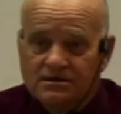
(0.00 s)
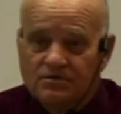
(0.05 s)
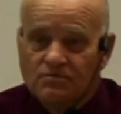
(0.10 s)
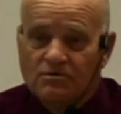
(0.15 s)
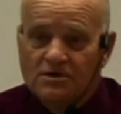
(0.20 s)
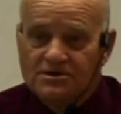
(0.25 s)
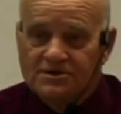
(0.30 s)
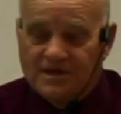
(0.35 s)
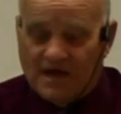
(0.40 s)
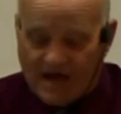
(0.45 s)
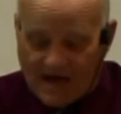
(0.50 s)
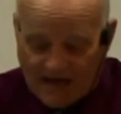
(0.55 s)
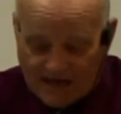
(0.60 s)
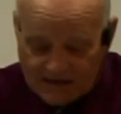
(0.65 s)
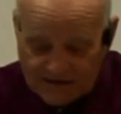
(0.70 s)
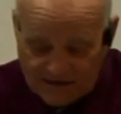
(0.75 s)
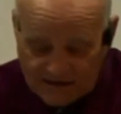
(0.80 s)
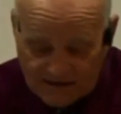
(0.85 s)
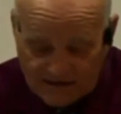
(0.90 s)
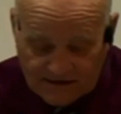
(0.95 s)
with that.
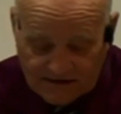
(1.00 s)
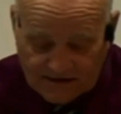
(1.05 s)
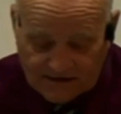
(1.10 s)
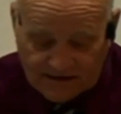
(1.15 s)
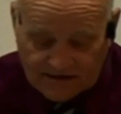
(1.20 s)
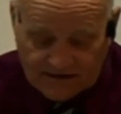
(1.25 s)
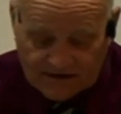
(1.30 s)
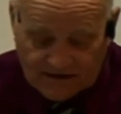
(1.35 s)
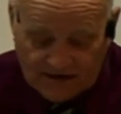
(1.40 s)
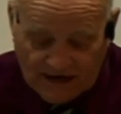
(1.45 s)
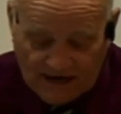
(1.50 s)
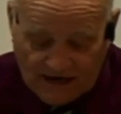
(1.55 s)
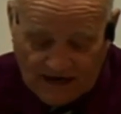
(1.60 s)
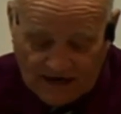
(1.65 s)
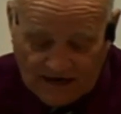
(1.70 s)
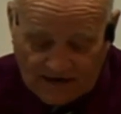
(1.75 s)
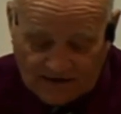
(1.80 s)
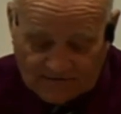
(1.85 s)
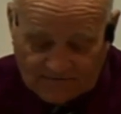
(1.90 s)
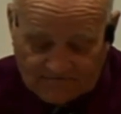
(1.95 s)

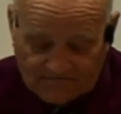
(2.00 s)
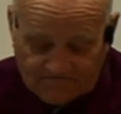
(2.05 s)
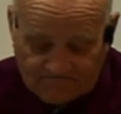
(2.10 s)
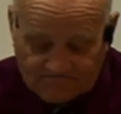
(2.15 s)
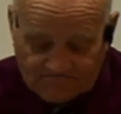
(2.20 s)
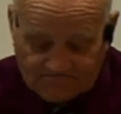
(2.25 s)
Um,